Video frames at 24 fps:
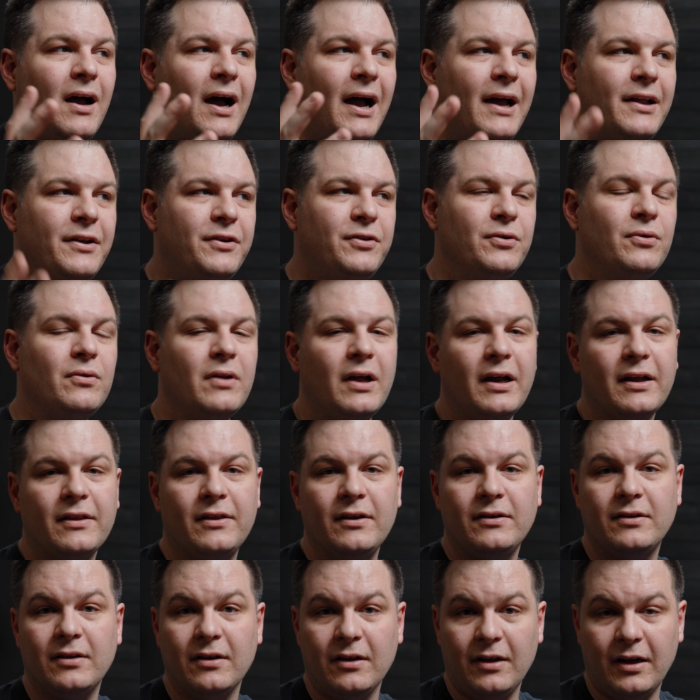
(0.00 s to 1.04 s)
I do like
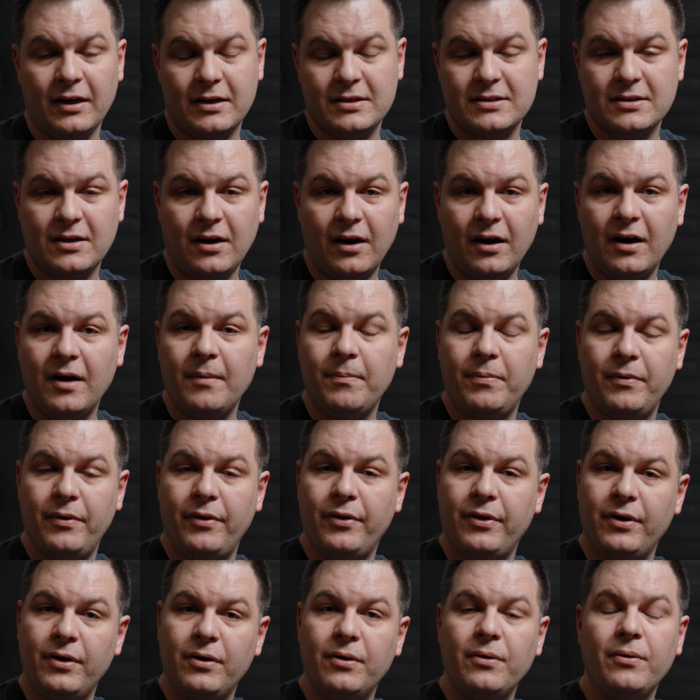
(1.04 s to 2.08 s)
the Deluxe Comp
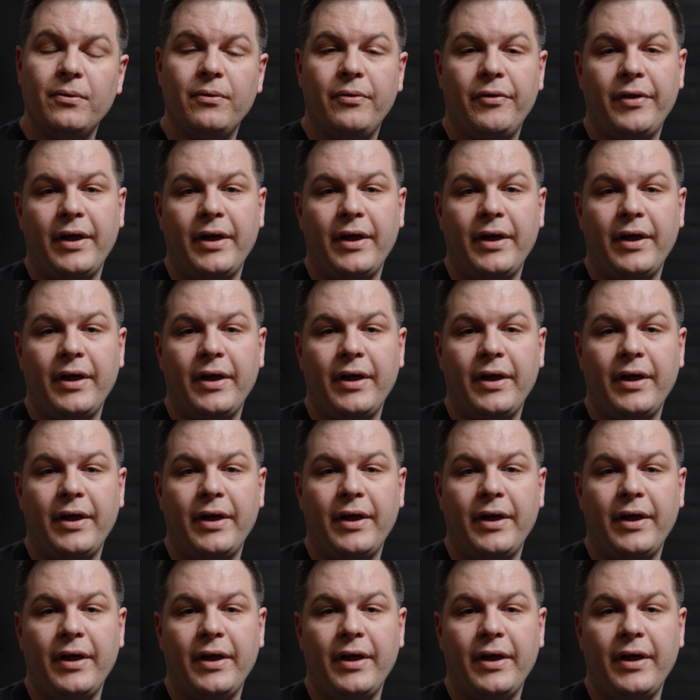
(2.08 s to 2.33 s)
though,